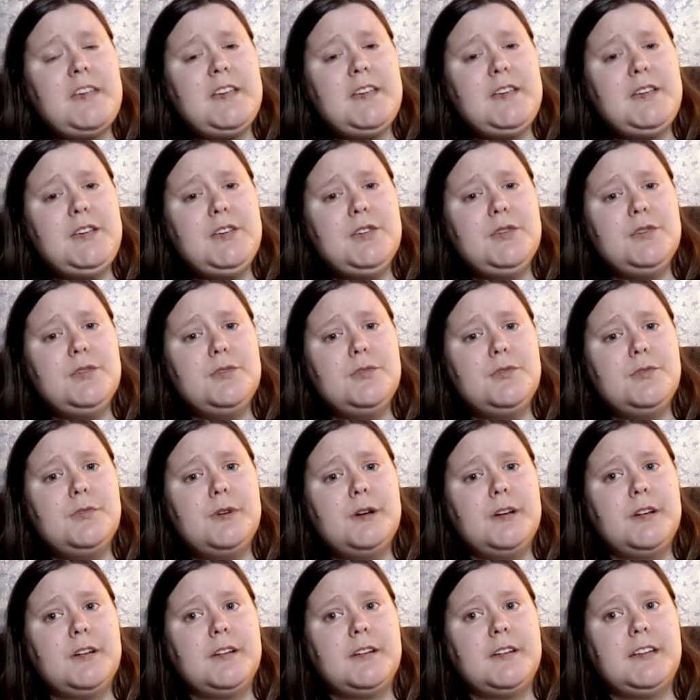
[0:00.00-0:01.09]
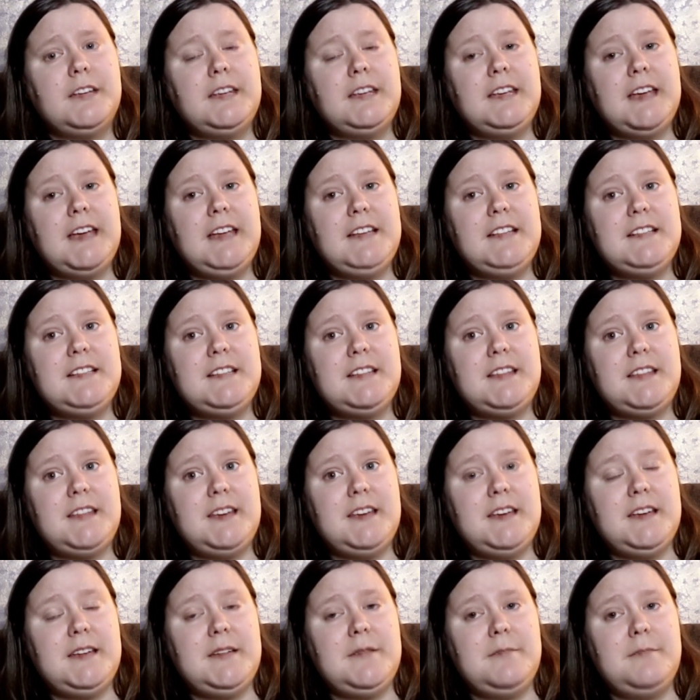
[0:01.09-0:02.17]
You can get
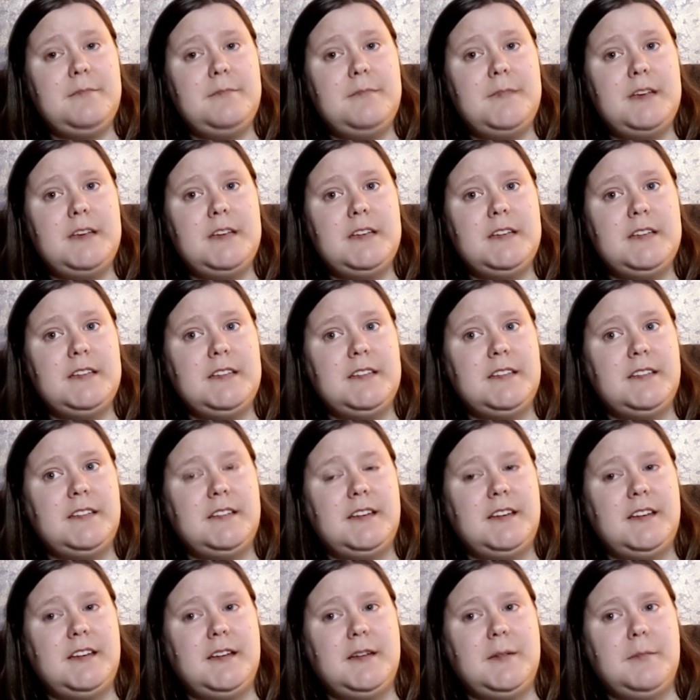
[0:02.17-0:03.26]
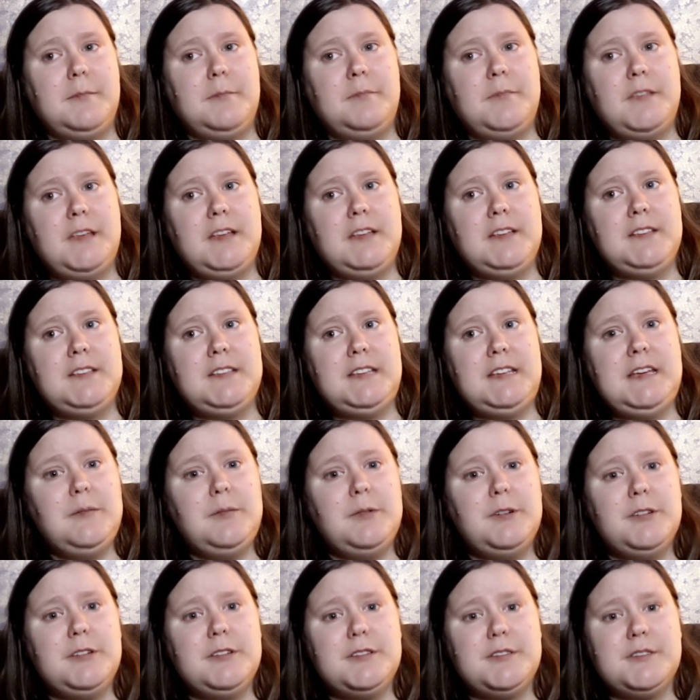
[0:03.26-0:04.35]
them as
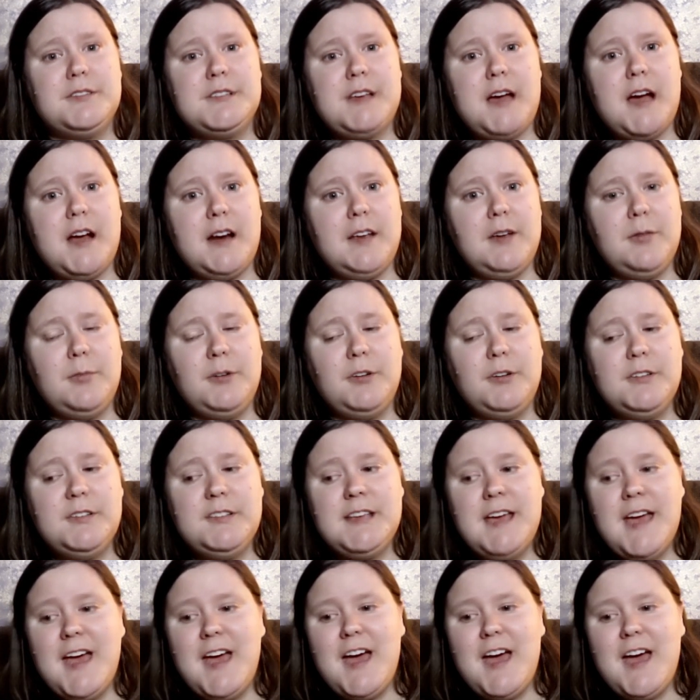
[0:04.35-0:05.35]
ebooks or as audiobooks.